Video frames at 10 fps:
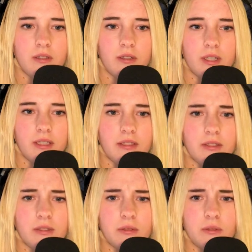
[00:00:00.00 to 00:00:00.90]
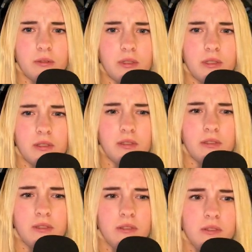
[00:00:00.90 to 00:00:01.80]
Okay, so...
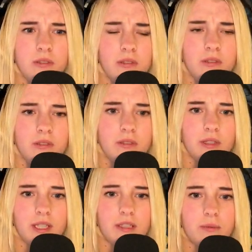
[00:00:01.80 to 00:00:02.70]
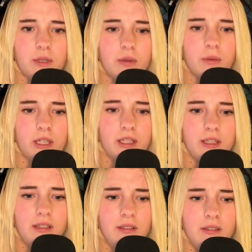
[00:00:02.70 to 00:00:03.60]
guess we're going in
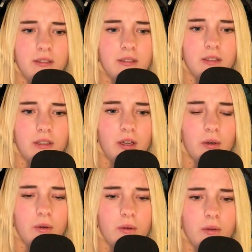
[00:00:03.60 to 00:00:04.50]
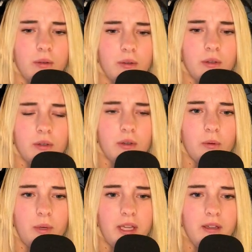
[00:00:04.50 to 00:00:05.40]
here? No. Oh,
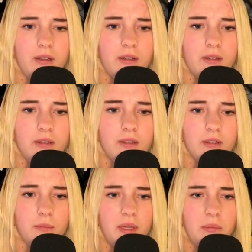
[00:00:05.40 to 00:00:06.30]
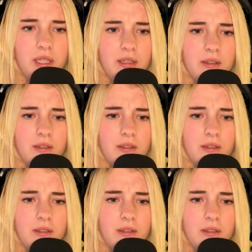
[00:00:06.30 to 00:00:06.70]
wait. Maybe.